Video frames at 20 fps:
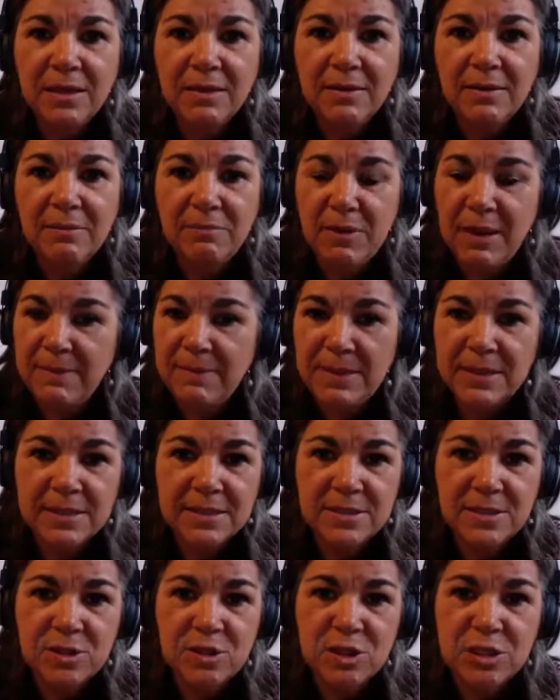and maybe
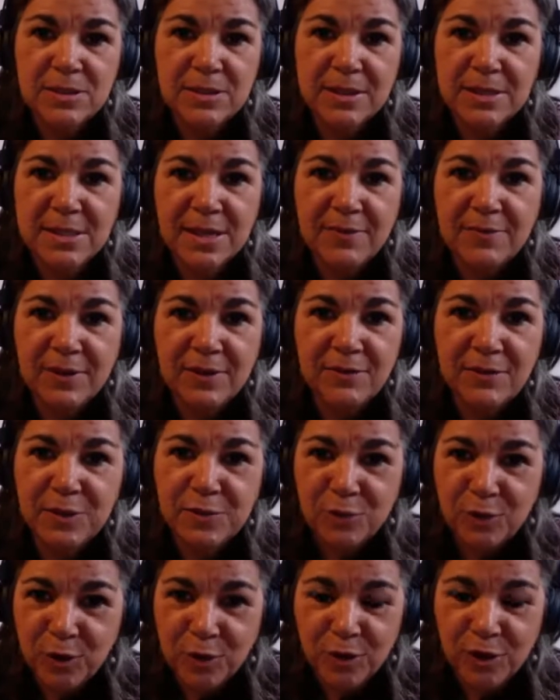this is just because I've lived in
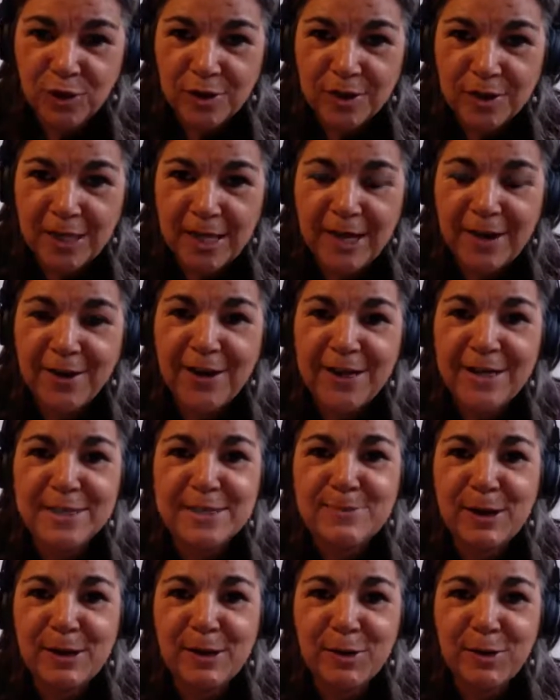rural areas
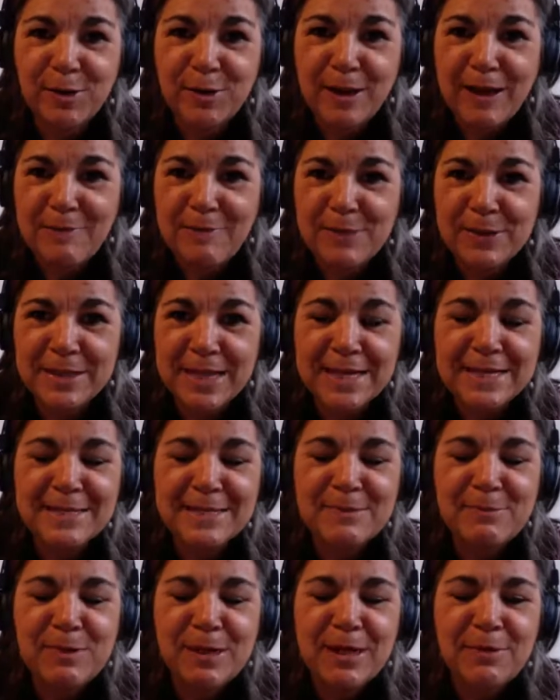my whole life, but that to
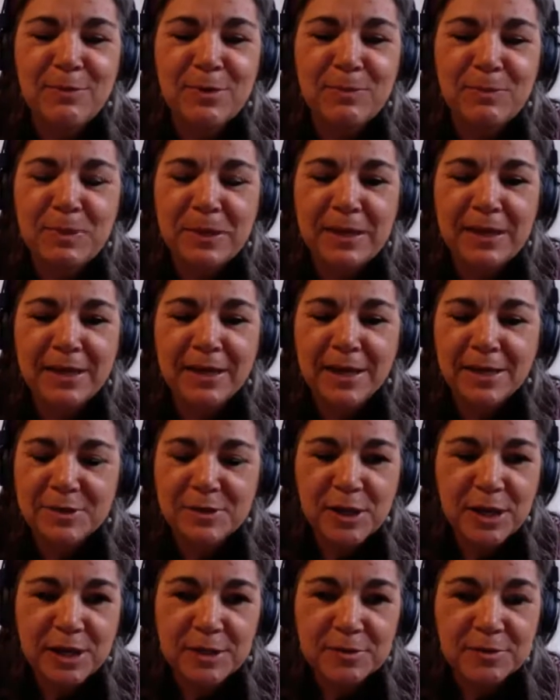me would be
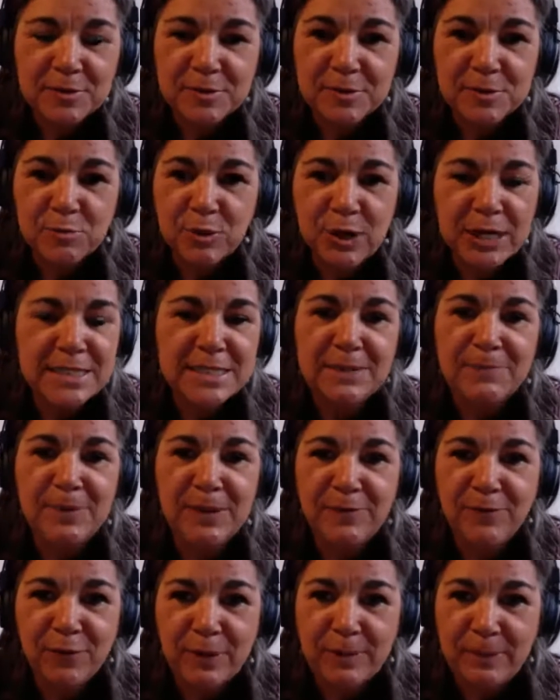a recipe
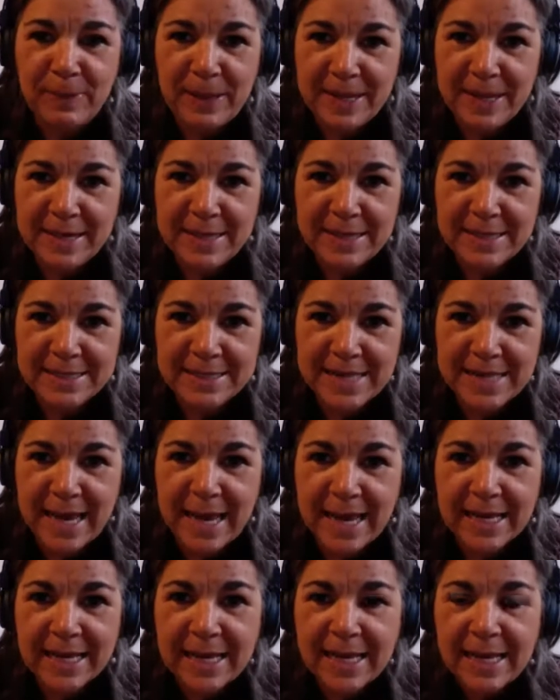for a panic
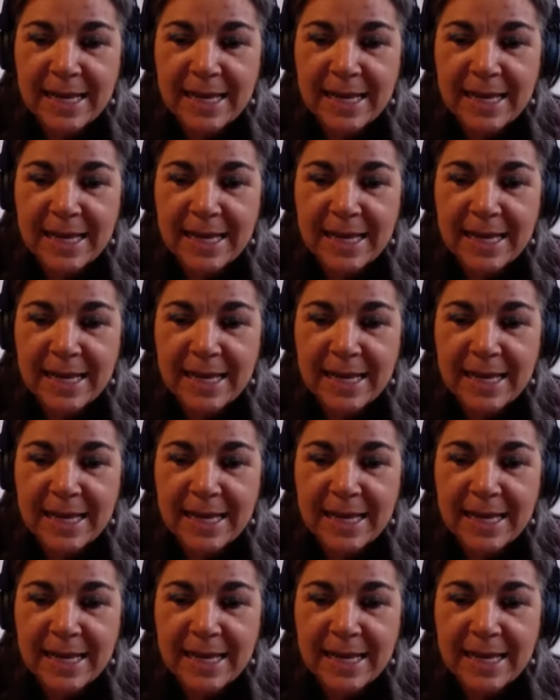attack,